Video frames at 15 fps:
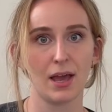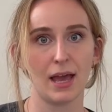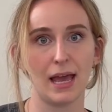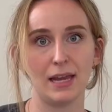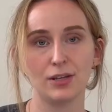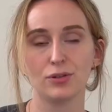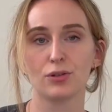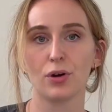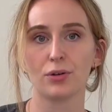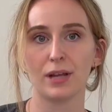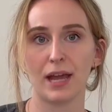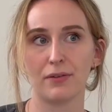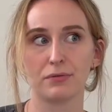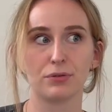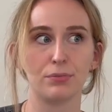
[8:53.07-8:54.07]
and you don't
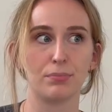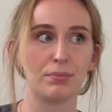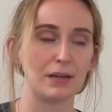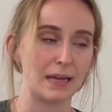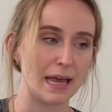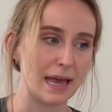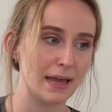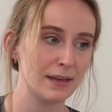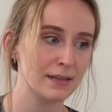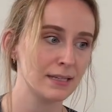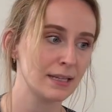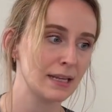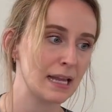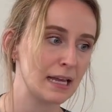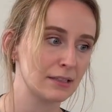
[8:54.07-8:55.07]
have to plan
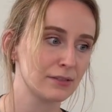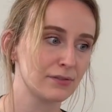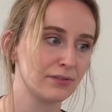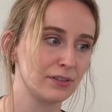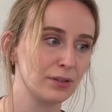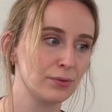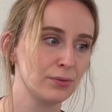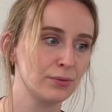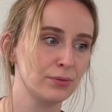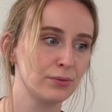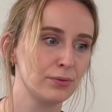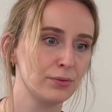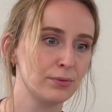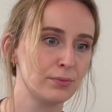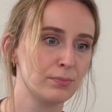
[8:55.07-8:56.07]
the last
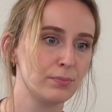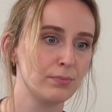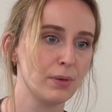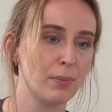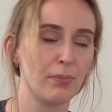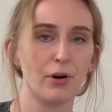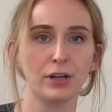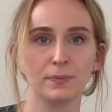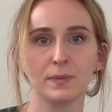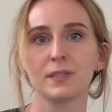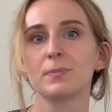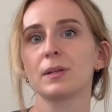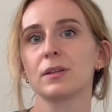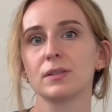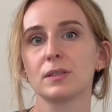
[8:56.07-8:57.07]
few appointments
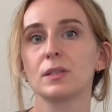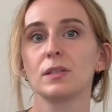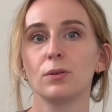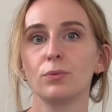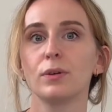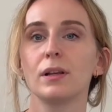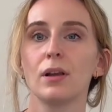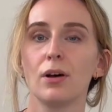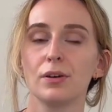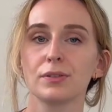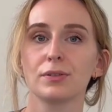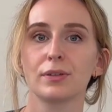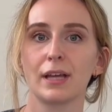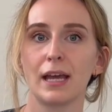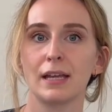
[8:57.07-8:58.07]
because you will
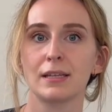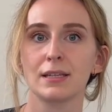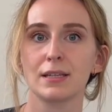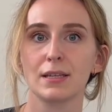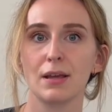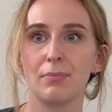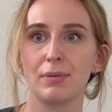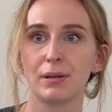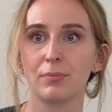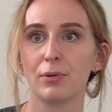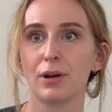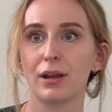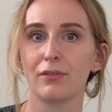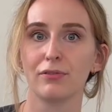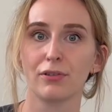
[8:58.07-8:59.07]
also get a bit more
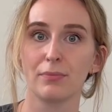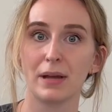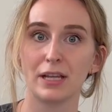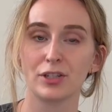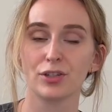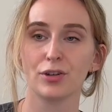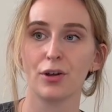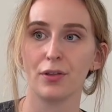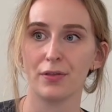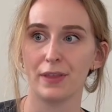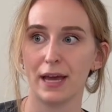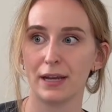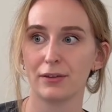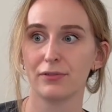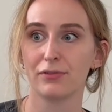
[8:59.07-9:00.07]
information on
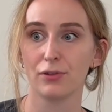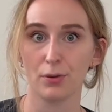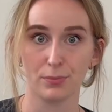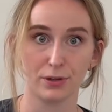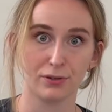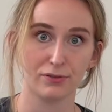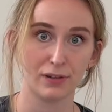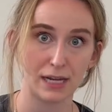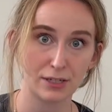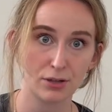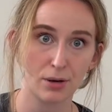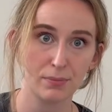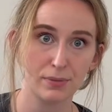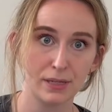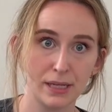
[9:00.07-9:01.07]
that from your flight
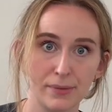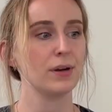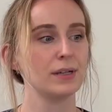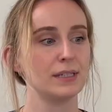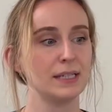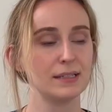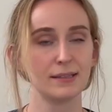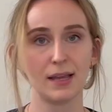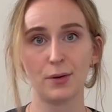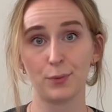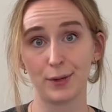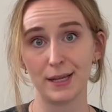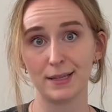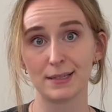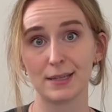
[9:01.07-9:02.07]
company. These 10
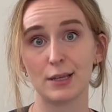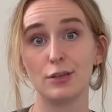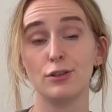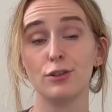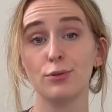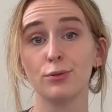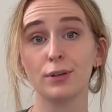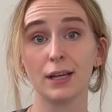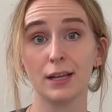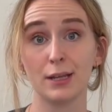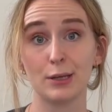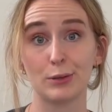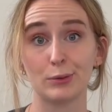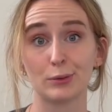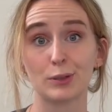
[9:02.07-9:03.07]
weeks you can
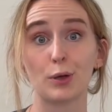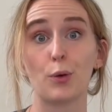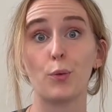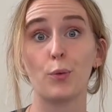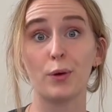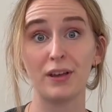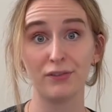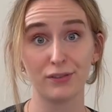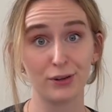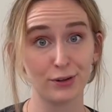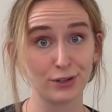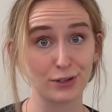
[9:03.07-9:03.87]
use with your